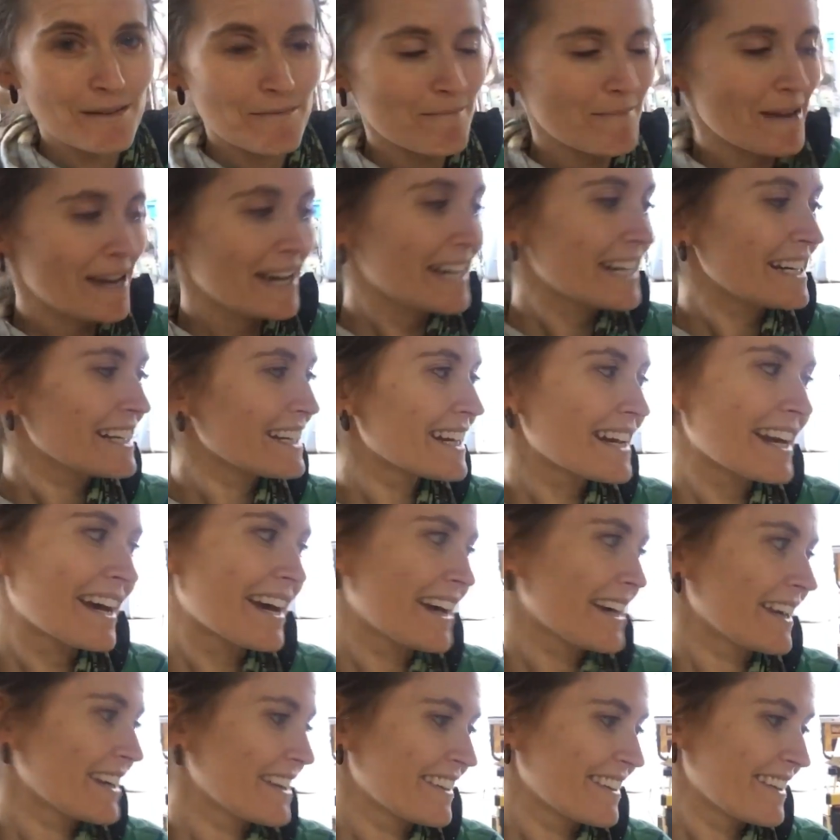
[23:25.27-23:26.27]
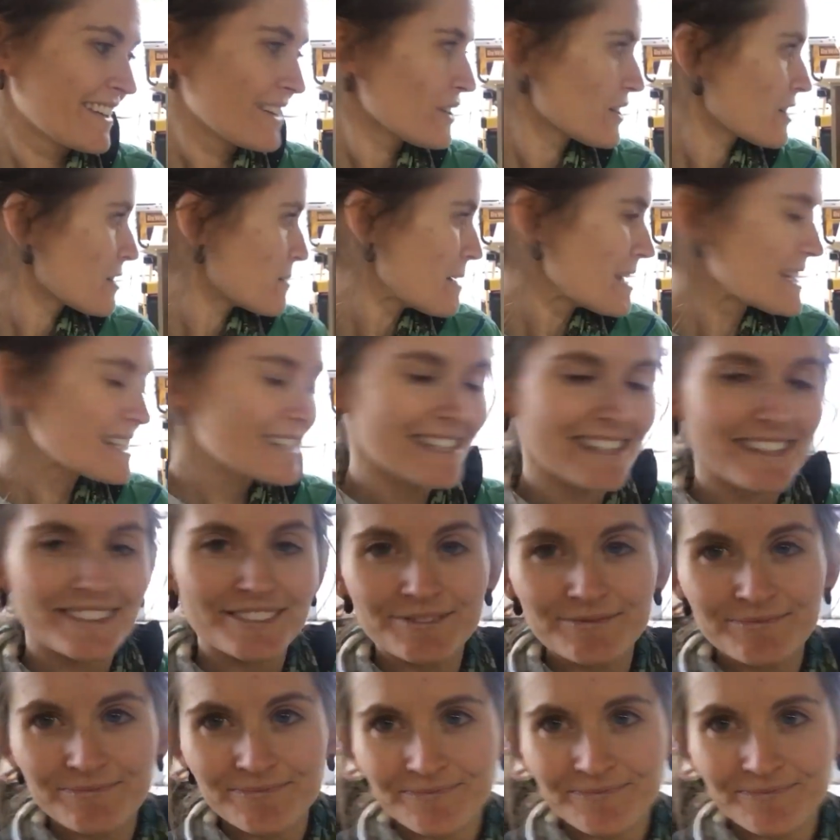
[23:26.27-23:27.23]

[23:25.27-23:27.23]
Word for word: them made, and they look amazing.